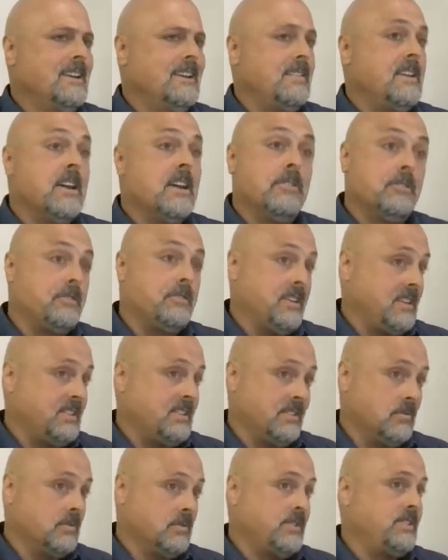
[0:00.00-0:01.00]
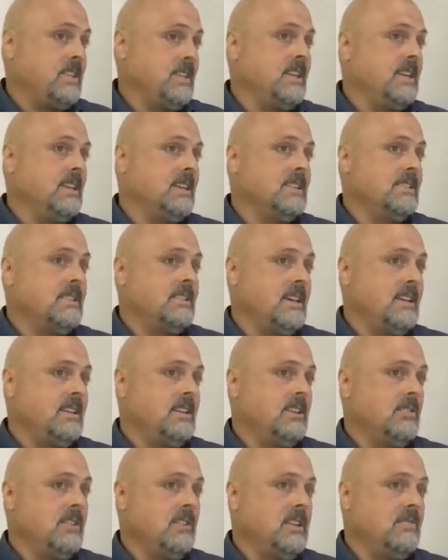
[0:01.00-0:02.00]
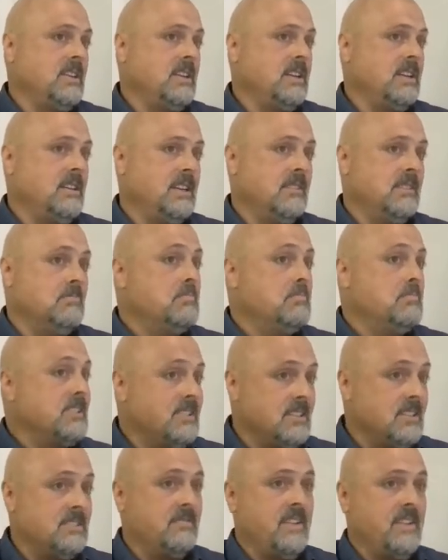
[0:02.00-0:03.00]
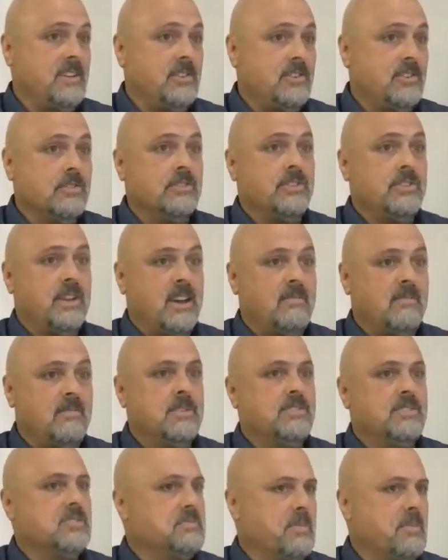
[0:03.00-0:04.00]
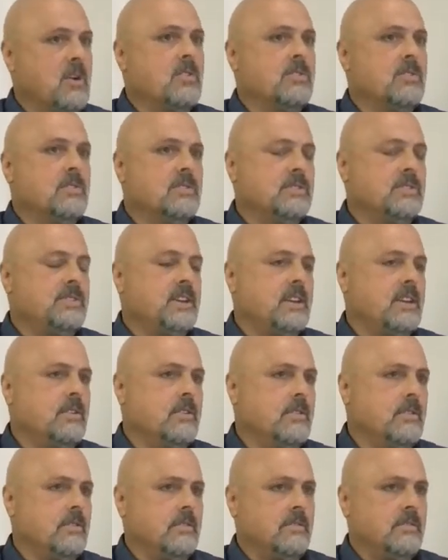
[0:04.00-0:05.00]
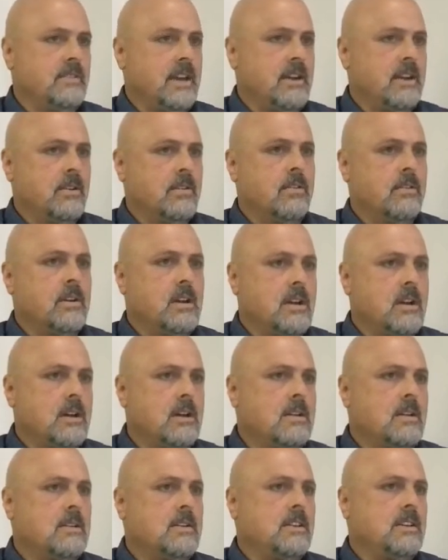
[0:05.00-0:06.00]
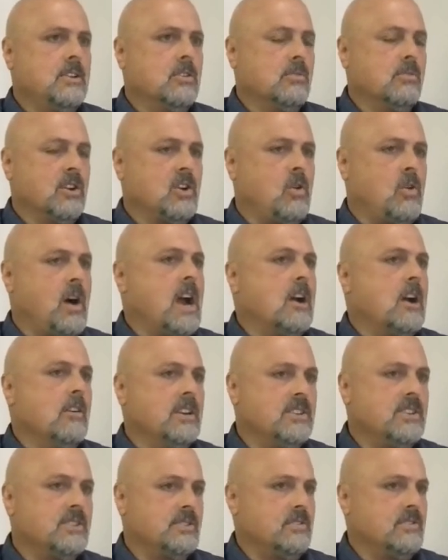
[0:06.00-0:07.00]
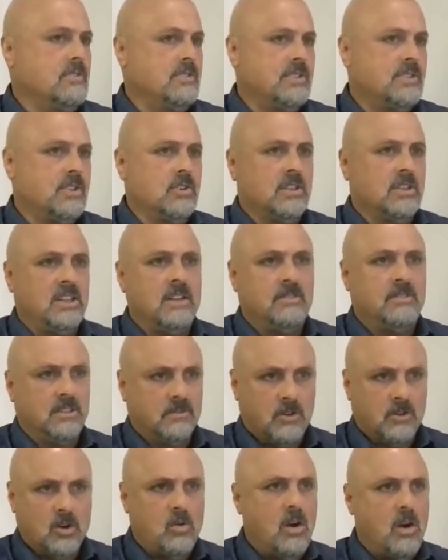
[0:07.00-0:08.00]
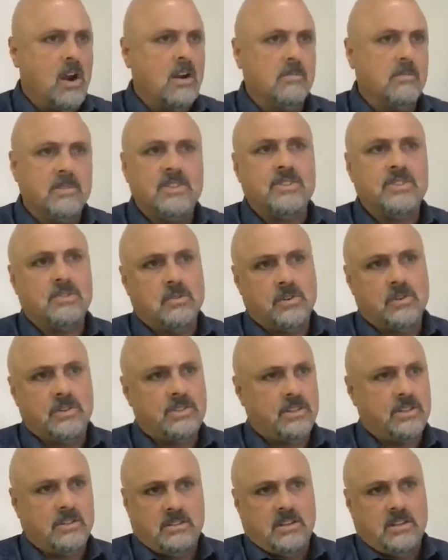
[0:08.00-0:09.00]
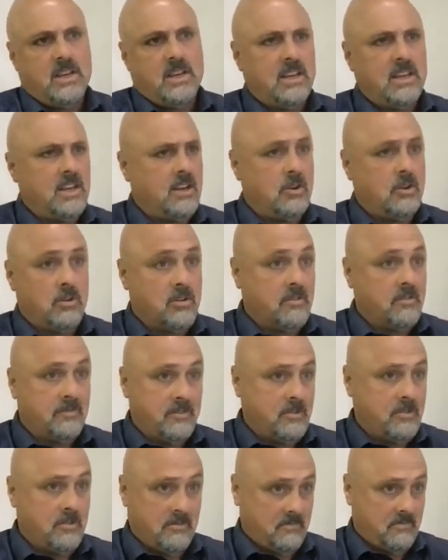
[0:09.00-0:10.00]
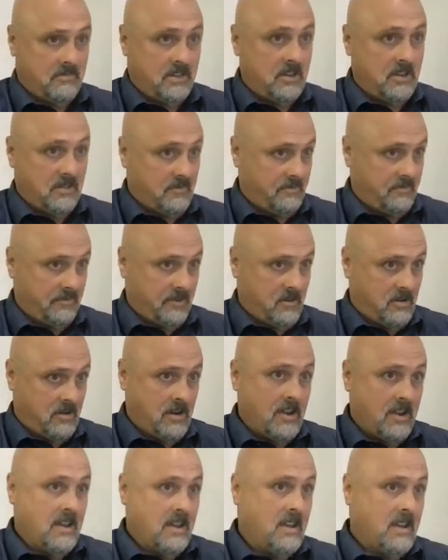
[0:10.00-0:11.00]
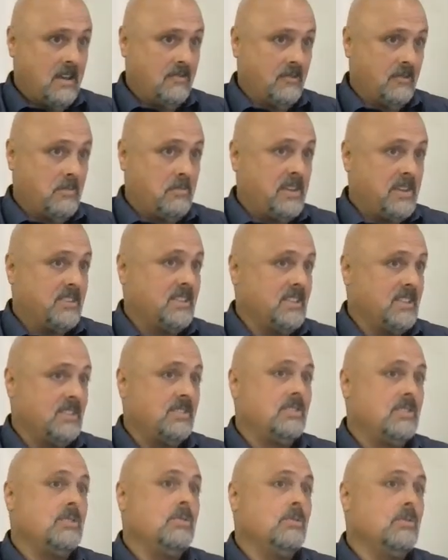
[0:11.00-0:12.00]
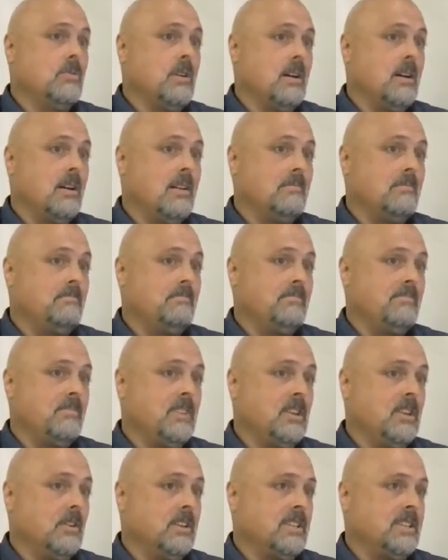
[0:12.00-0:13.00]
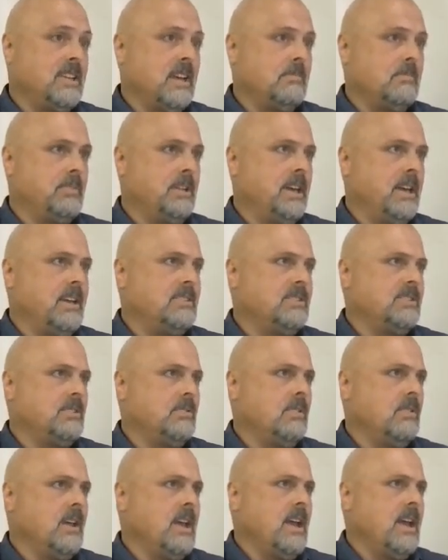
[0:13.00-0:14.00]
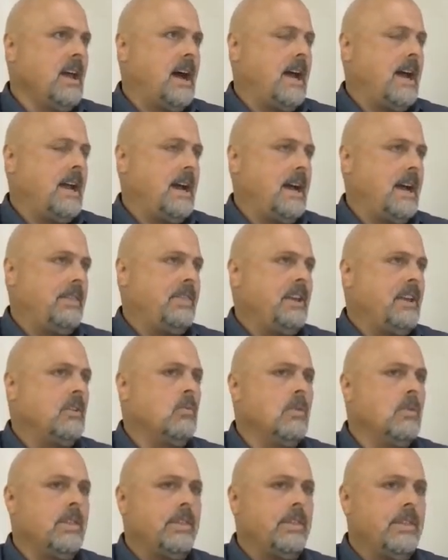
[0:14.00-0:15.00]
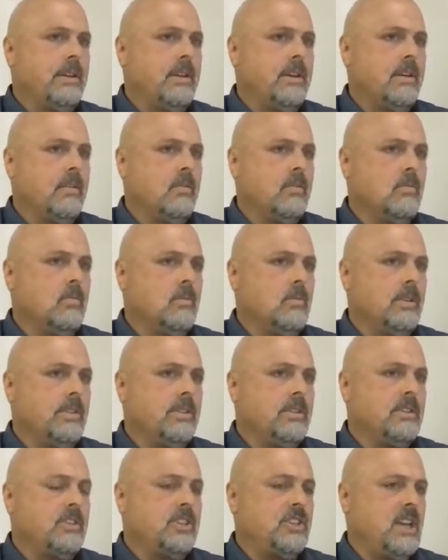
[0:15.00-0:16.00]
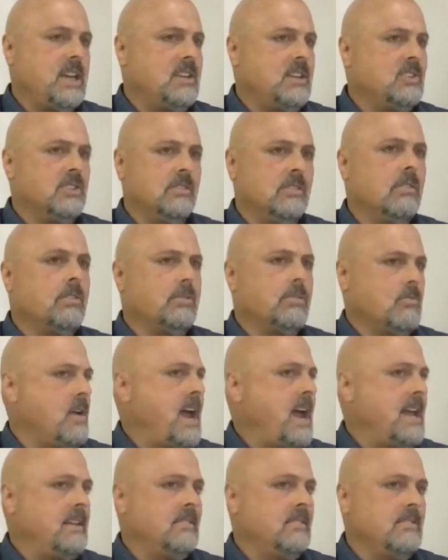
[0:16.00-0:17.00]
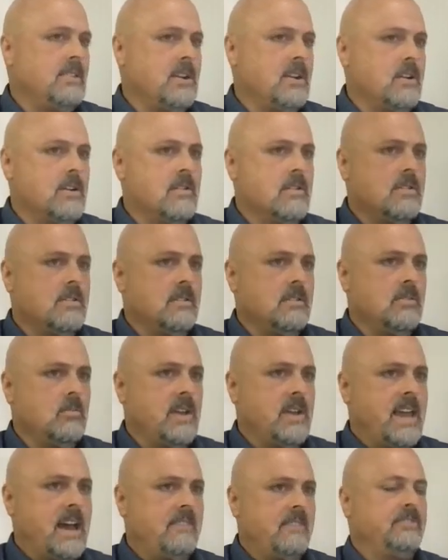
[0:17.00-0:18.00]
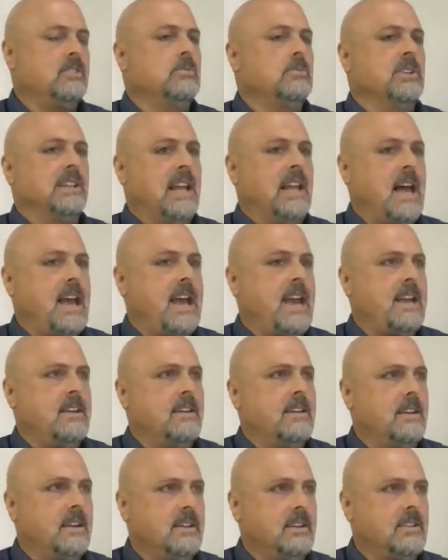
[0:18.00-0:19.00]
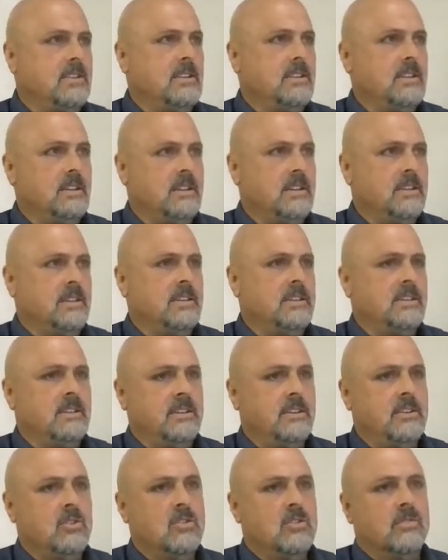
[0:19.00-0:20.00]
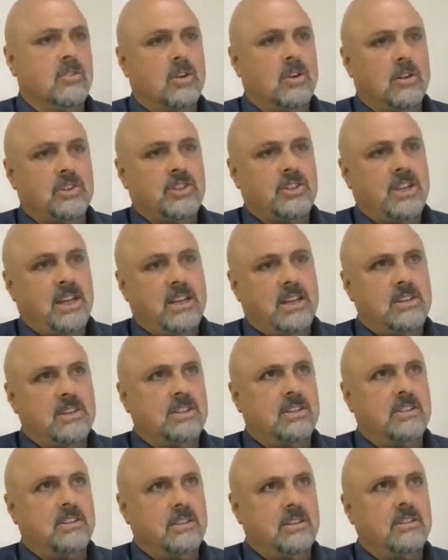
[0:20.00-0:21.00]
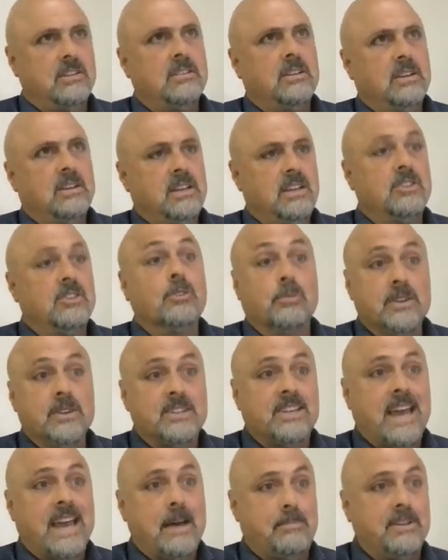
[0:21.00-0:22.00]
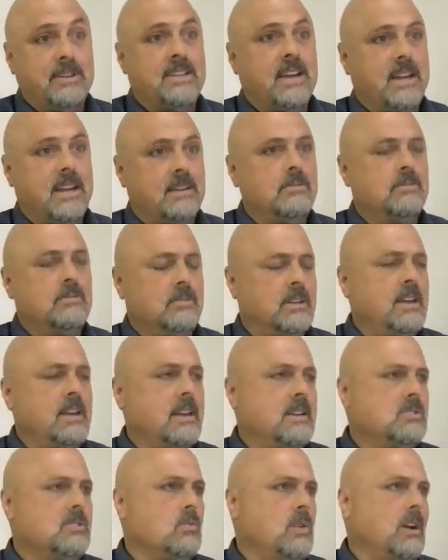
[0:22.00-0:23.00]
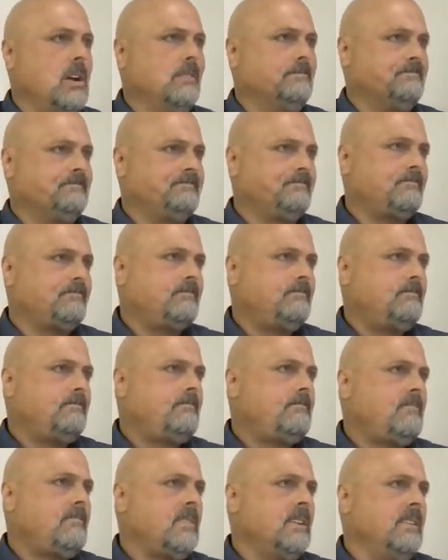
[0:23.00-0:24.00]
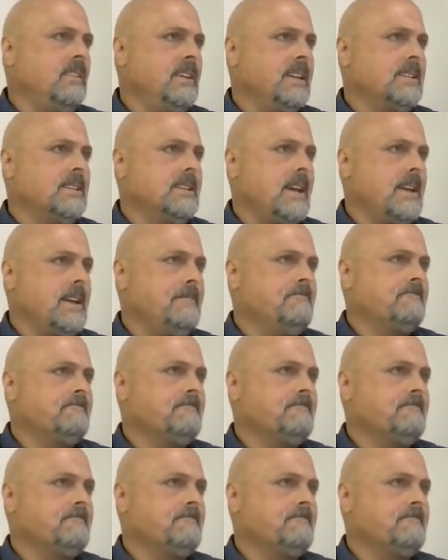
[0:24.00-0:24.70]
the other things that we're seeing is that you know even in, in business ventures you have business partners that are that are uh, you know requiring certain certain level of requirements in order to in order for you know for for business to um, you know to take place. So I, I, think with the with the changing threat, there we have to align a, a, an overall change in the in the risk appetite as well. Next slide.